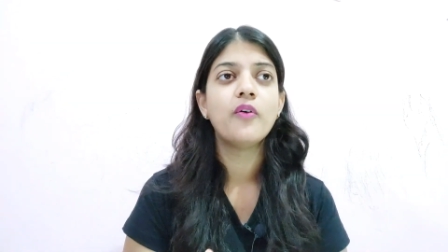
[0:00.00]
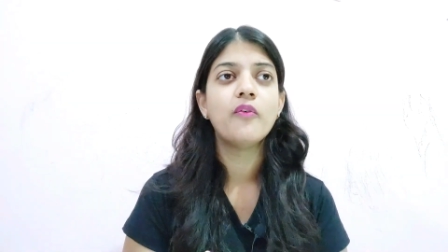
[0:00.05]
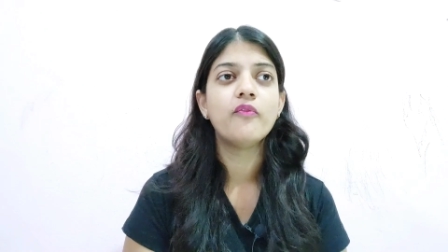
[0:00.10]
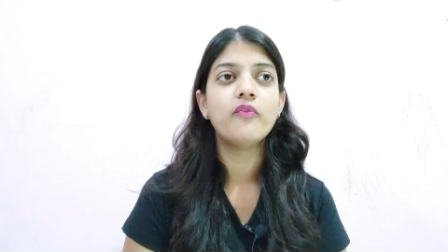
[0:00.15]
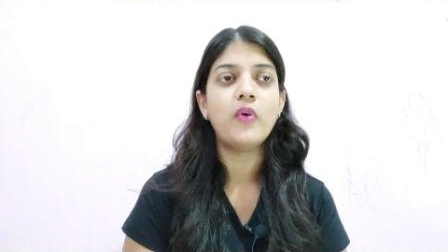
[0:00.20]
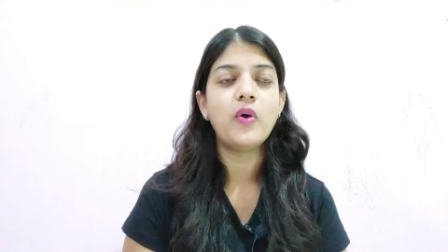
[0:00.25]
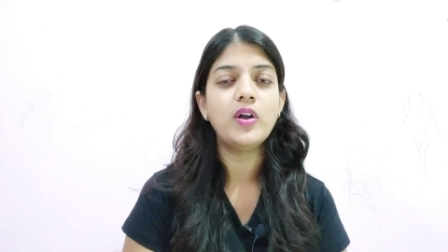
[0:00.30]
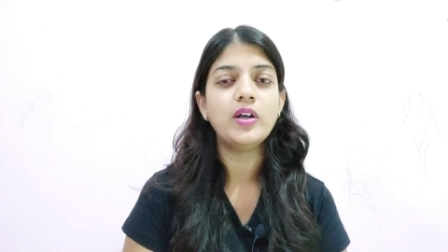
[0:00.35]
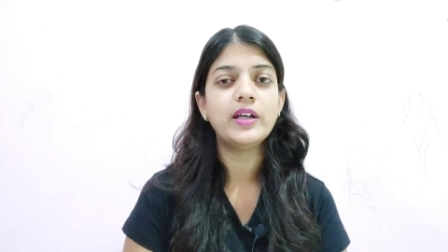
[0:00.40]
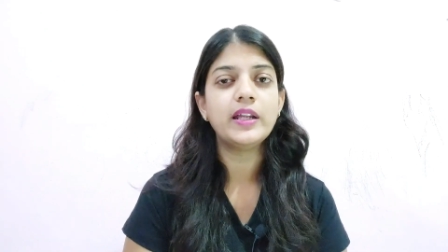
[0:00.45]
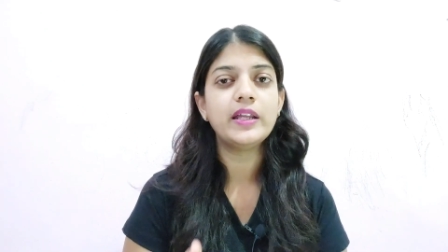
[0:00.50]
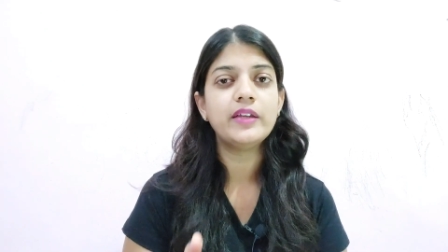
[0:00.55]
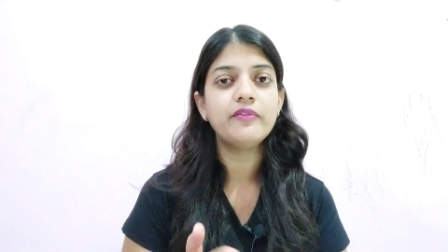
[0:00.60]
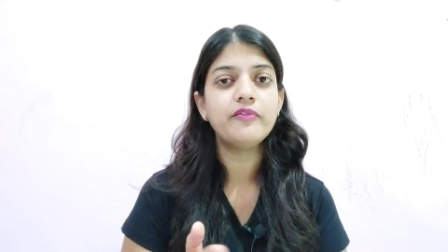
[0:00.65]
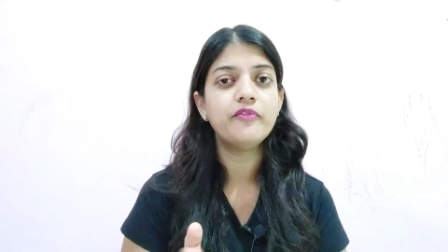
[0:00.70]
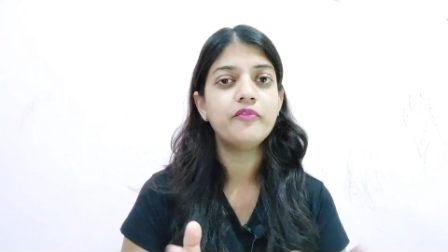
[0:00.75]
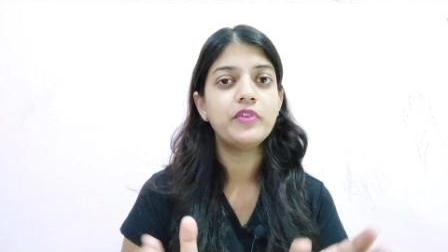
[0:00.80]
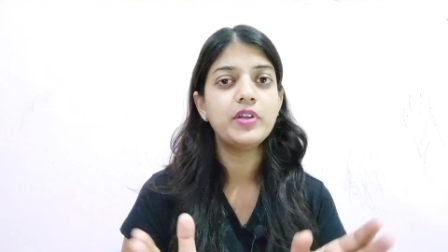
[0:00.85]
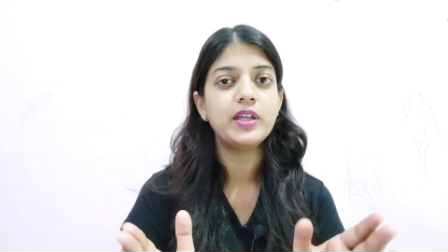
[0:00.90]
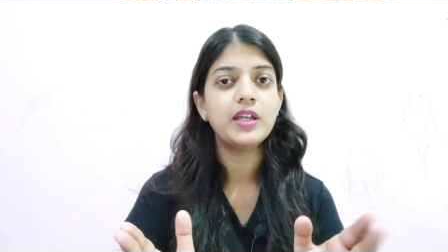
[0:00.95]
What
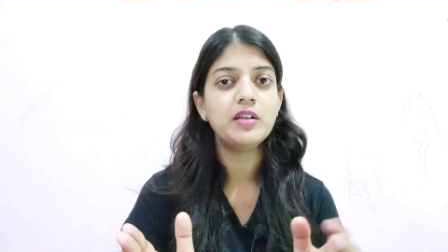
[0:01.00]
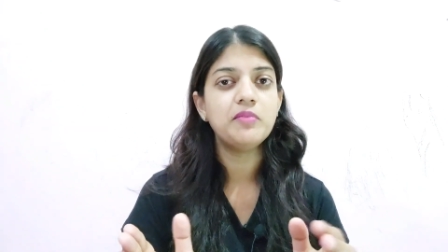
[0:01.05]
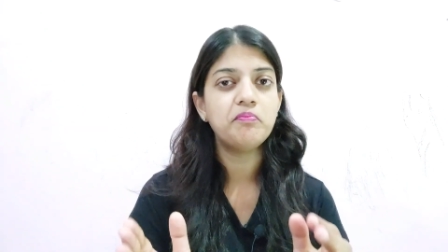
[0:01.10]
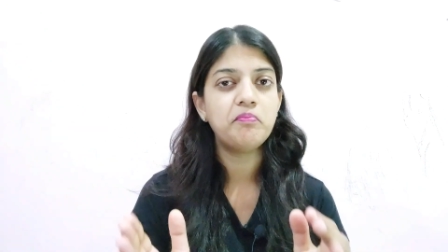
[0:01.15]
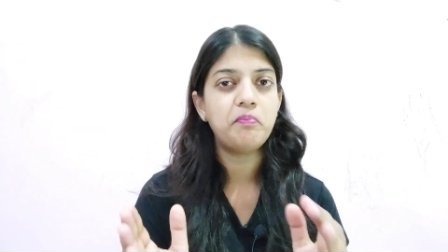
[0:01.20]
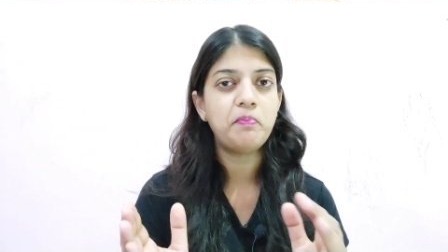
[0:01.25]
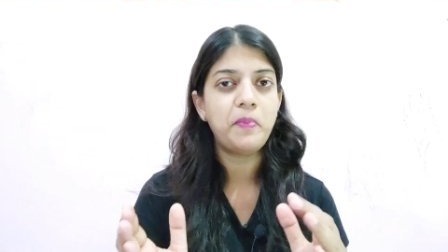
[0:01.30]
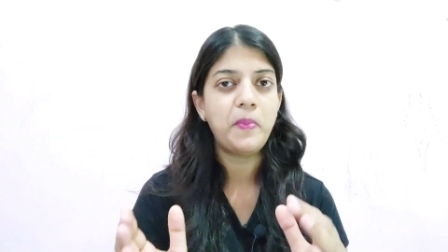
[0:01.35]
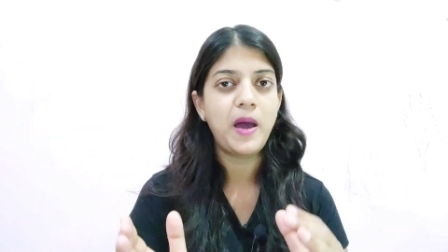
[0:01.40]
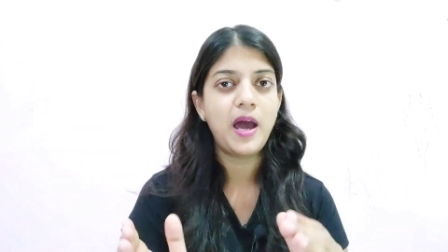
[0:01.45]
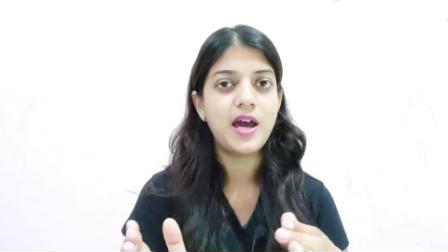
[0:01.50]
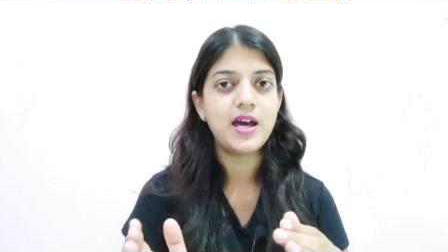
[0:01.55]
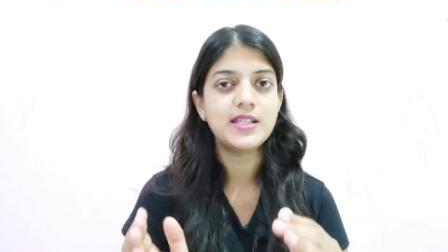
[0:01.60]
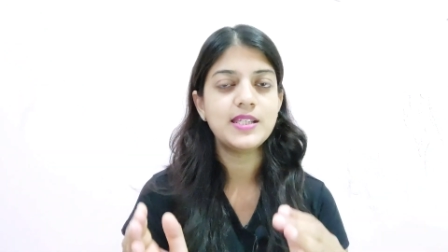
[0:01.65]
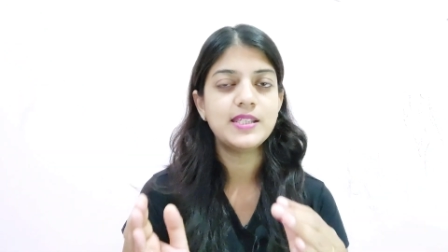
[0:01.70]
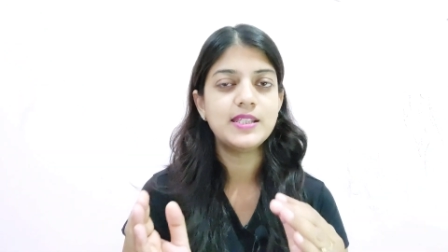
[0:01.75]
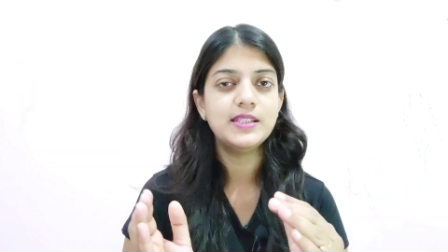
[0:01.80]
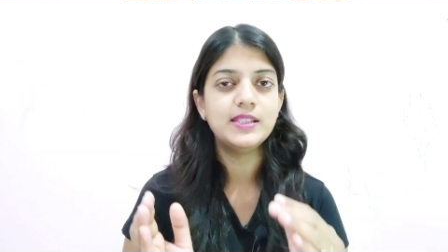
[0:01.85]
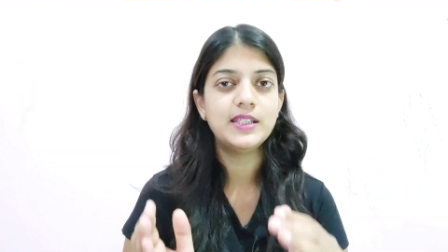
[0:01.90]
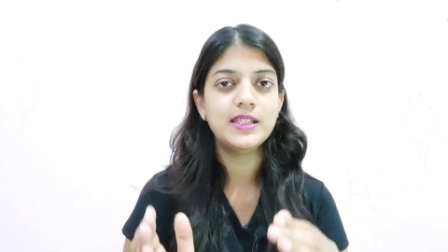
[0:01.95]
if we can
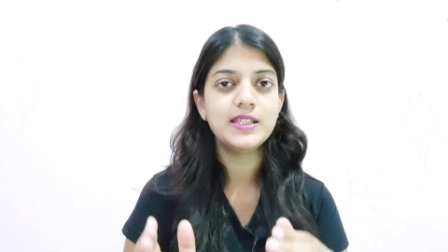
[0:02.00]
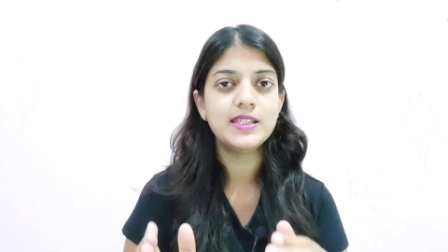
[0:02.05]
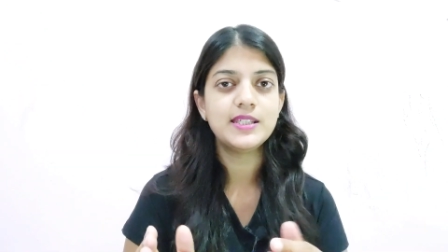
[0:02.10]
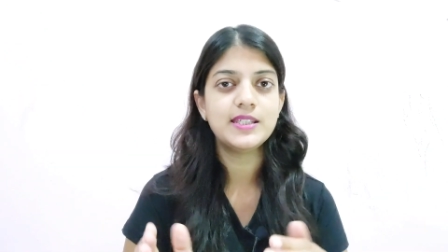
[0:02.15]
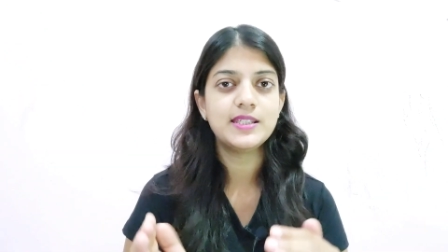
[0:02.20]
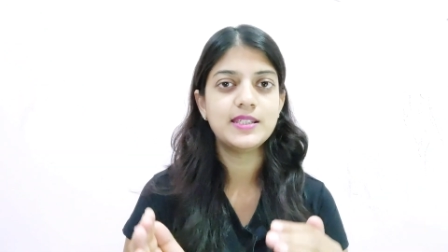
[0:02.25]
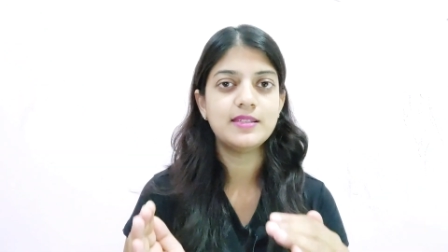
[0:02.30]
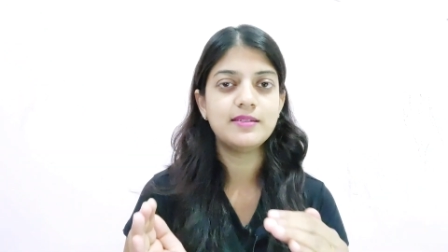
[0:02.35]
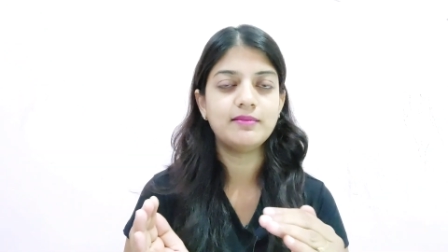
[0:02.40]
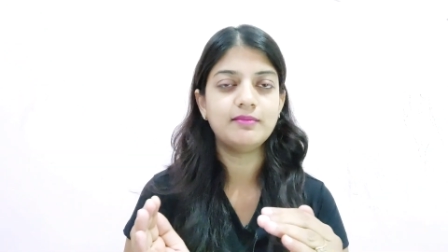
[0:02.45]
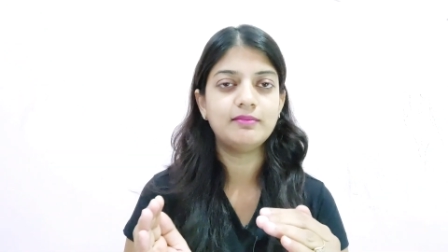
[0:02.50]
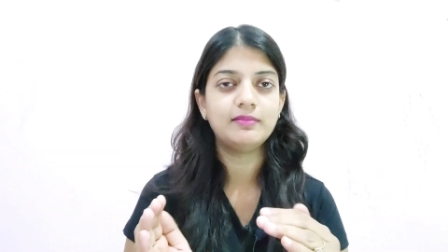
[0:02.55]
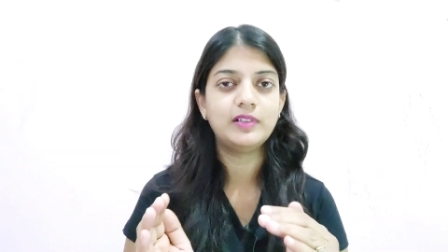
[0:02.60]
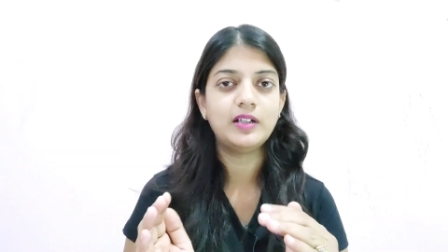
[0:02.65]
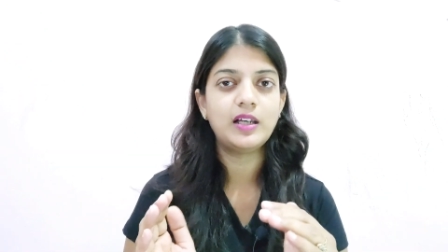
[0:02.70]
pass this